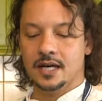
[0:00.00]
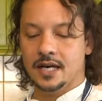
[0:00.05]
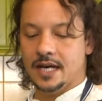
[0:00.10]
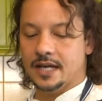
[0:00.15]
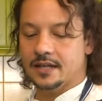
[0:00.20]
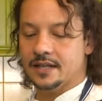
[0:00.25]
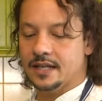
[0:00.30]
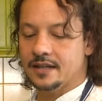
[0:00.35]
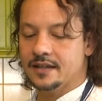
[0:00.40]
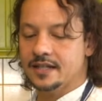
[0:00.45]

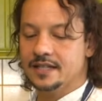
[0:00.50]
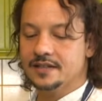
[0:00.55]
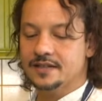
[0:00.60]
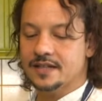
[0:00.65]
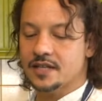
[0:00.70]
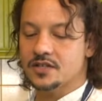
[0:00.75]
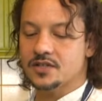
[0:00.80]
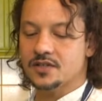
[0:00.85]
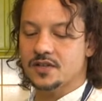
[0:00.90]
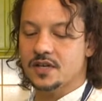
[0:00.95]
And then these
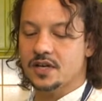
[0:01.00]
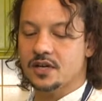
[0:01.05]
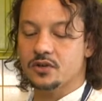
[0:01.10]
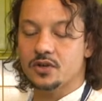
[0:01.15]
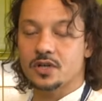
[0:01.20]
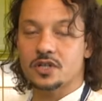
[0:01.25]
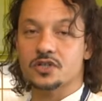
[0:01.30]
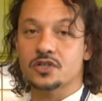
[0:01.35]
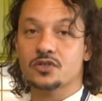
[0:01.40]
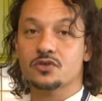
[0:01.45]
edges here, you
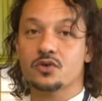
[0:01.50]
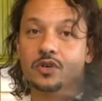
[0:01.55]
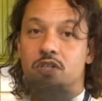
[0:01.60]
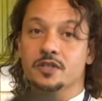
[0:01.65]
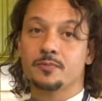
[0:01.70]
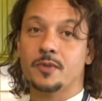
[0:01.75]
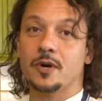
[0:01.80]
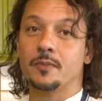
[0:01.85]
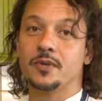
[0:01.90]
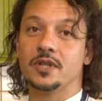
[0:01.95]
can just
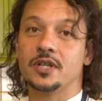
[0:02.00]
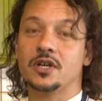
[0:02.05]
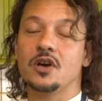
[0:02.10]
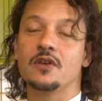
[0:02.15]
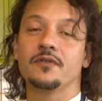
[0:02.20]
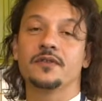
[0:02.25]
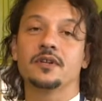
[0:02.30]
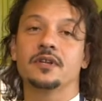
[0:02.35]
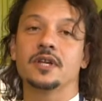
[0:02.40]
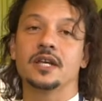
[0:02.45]
crisp up in the
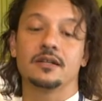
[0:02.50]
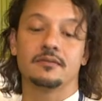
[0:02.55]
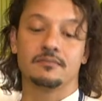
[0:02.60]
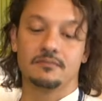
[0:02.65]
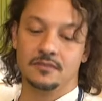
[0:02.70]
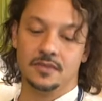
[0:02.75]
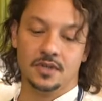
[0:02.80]
oven and,